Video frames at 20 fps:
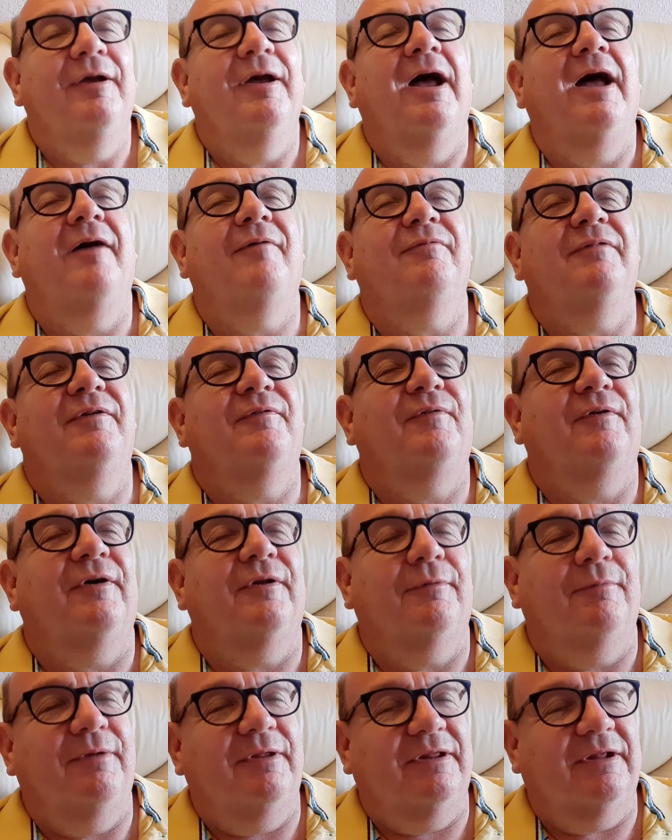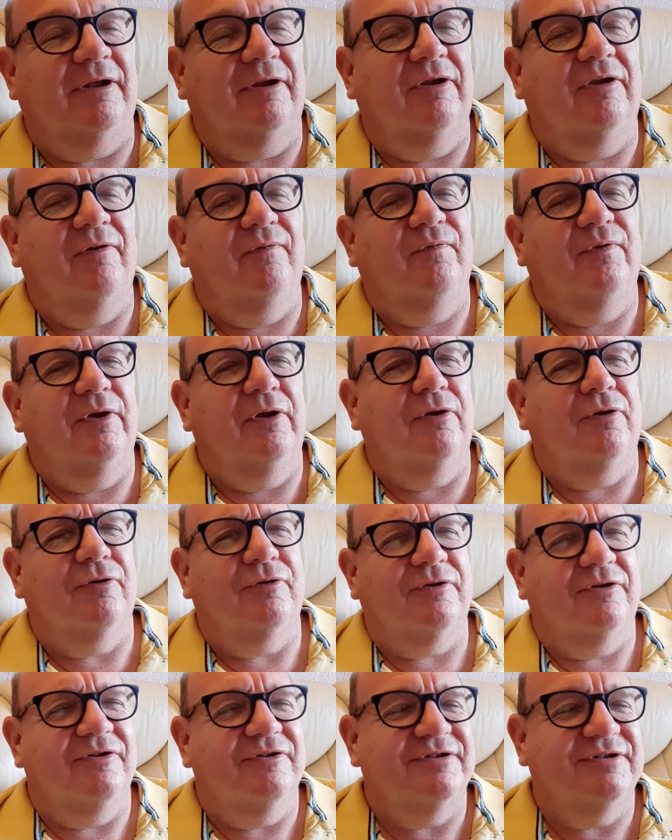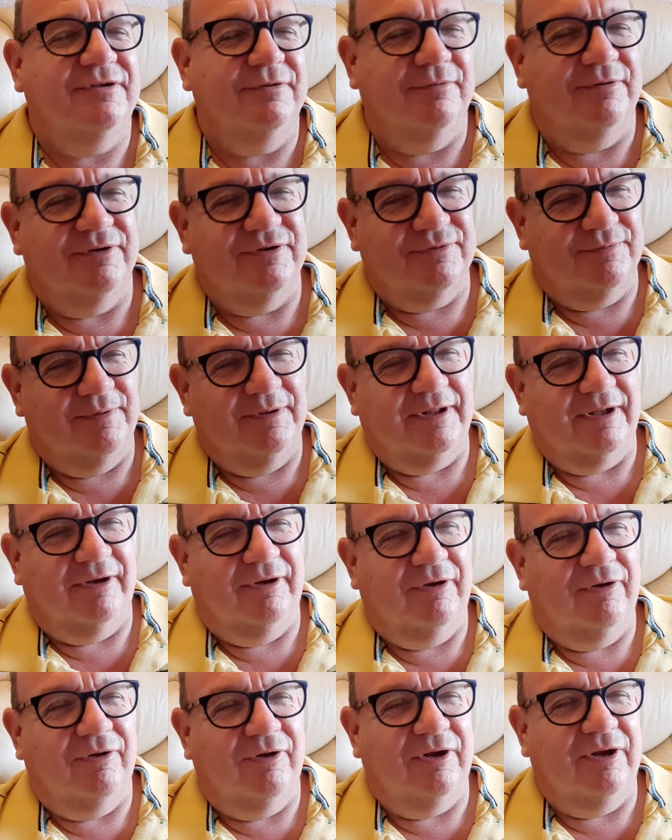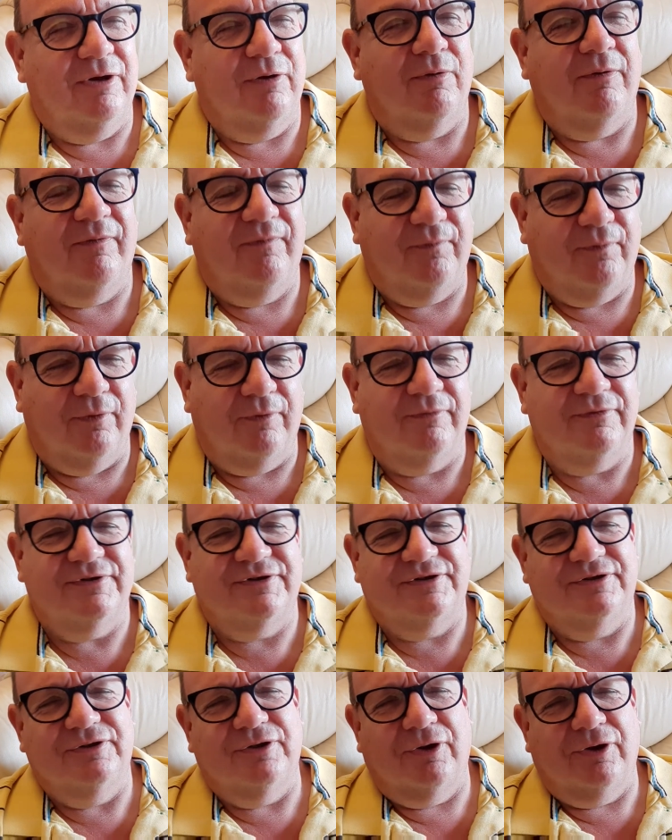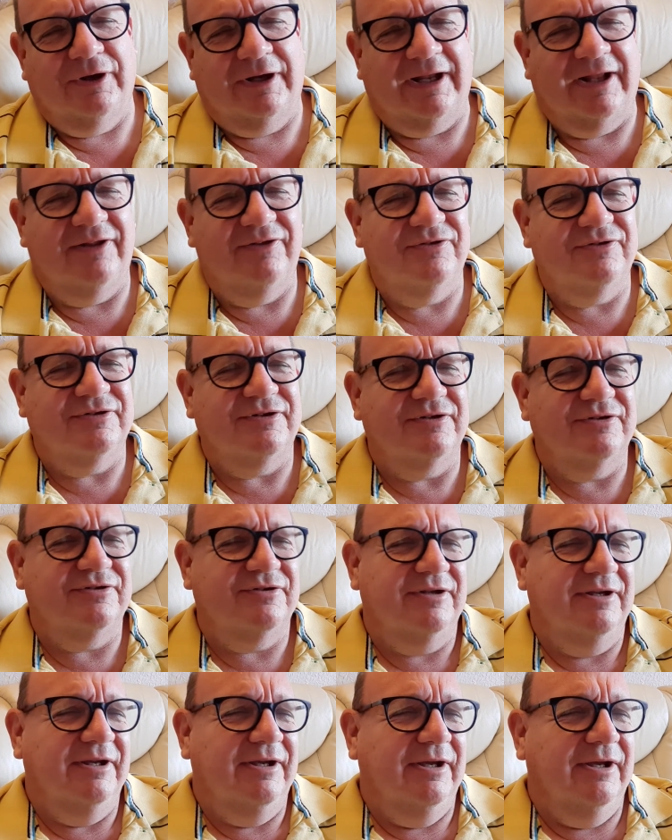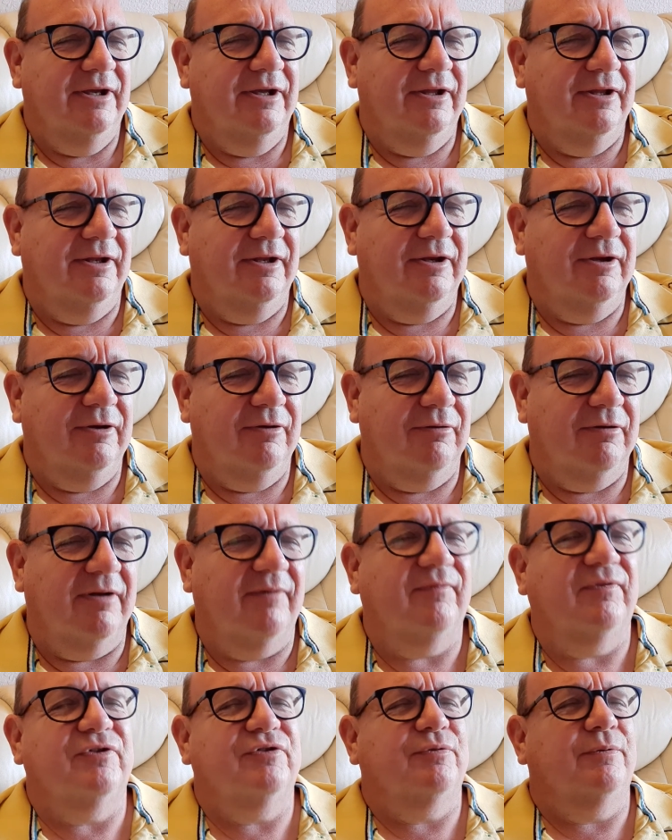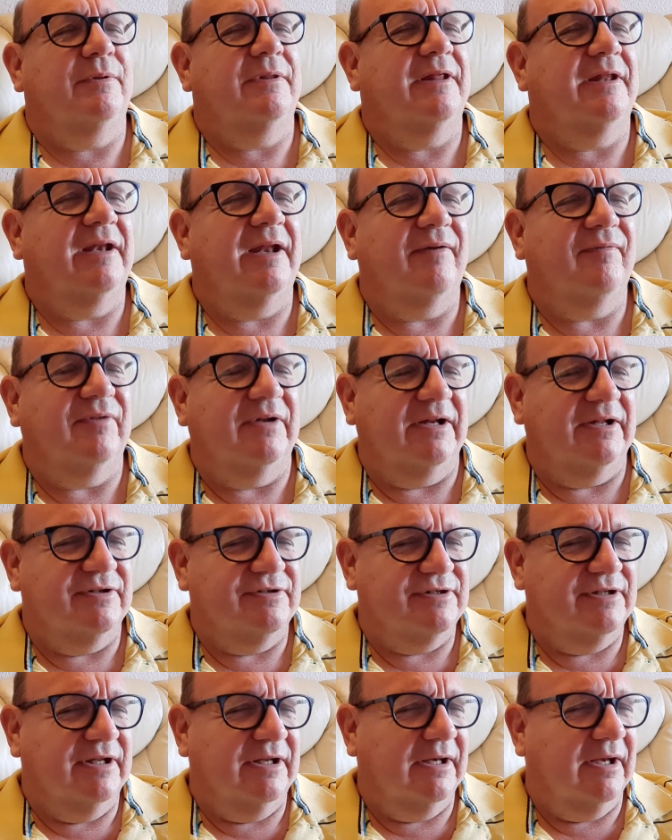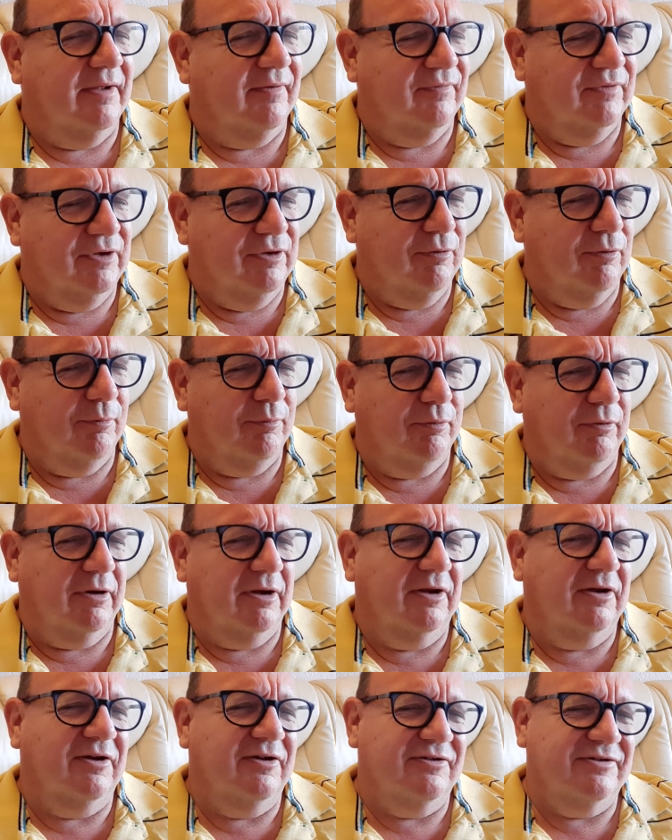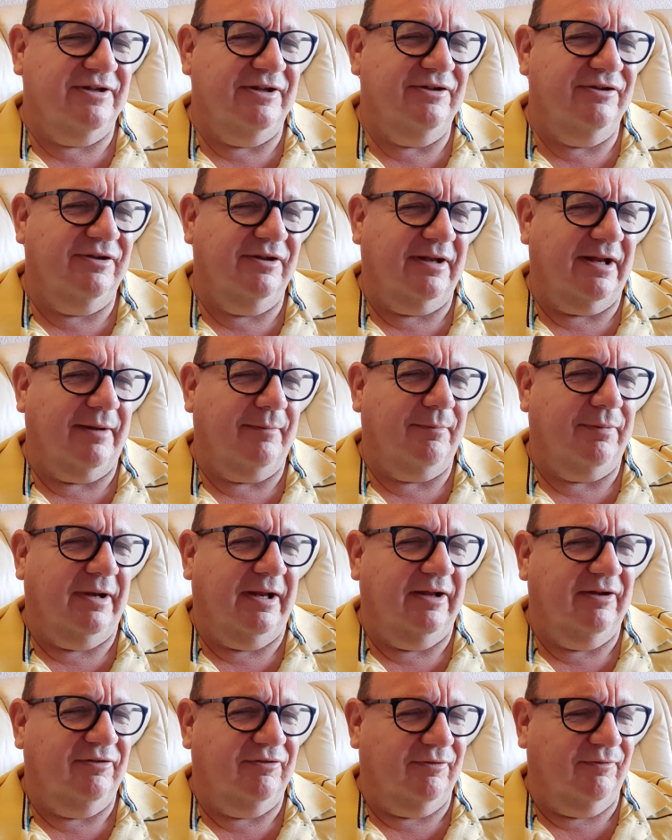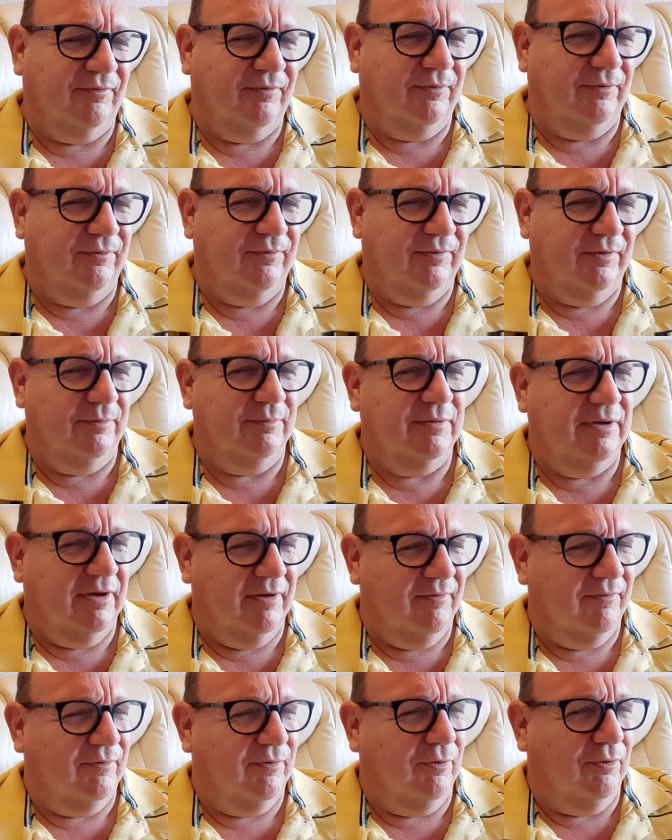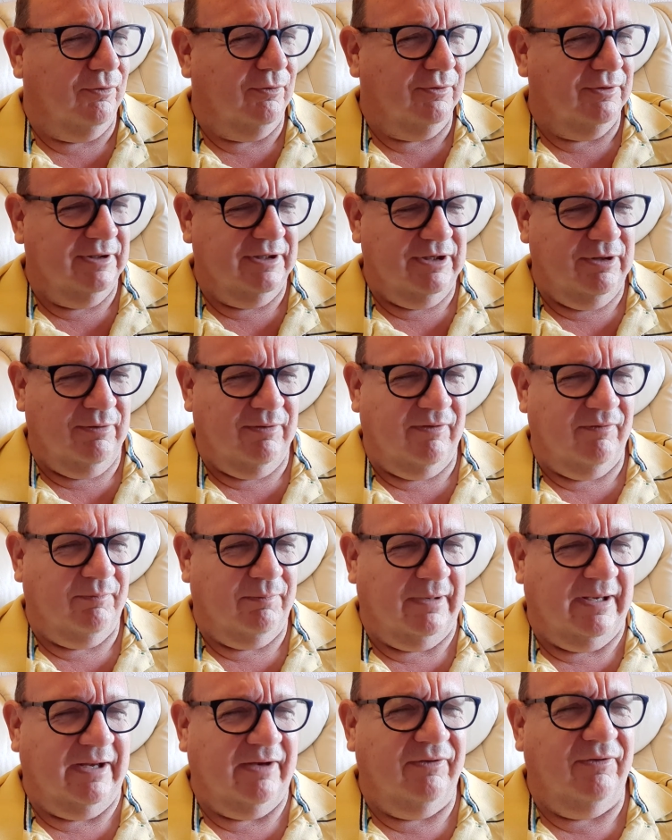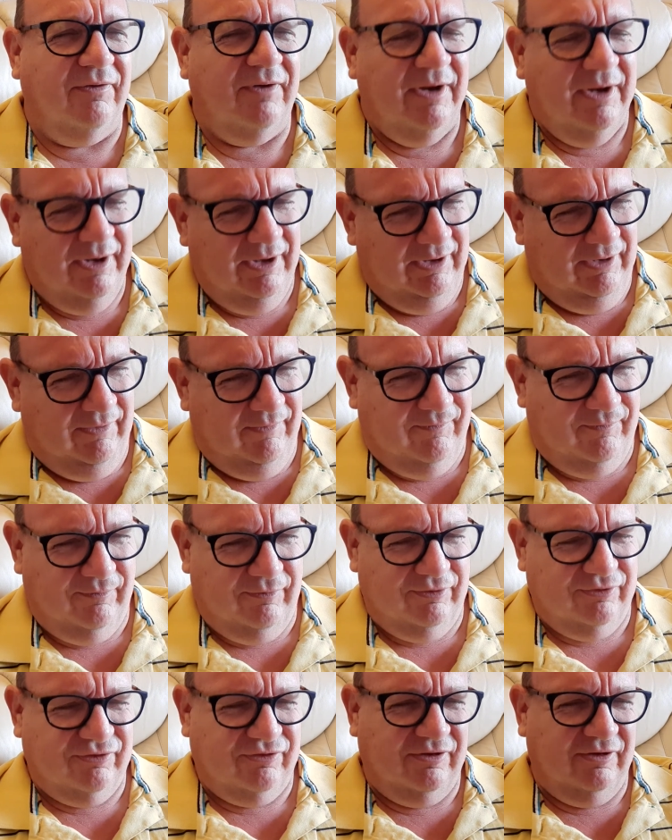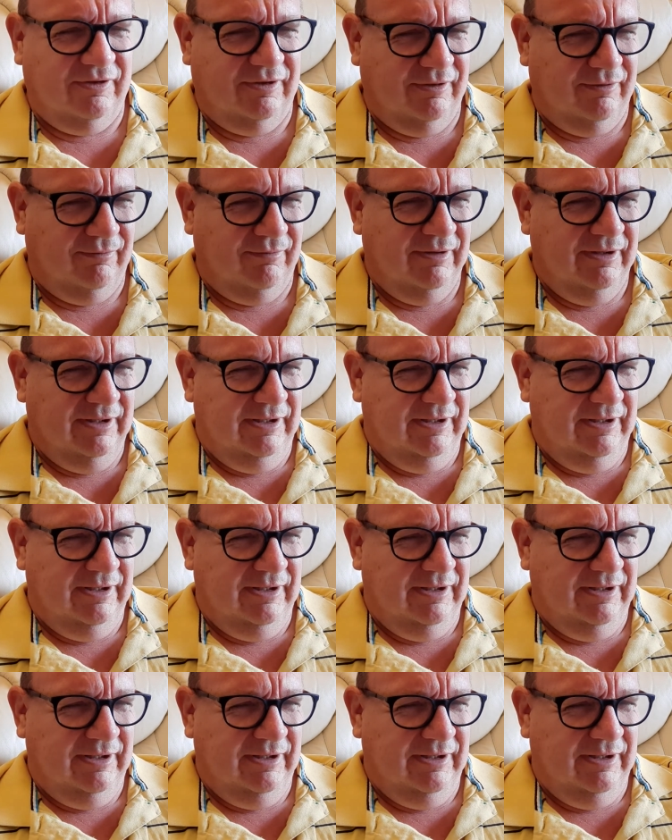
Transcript: Heavenly Father, we thank you for your goodness to us. We thank you that you are for us and not against us that you love us with an everlasting love and you are bringing us into that place of fulfillment of all that you have planned for us to do.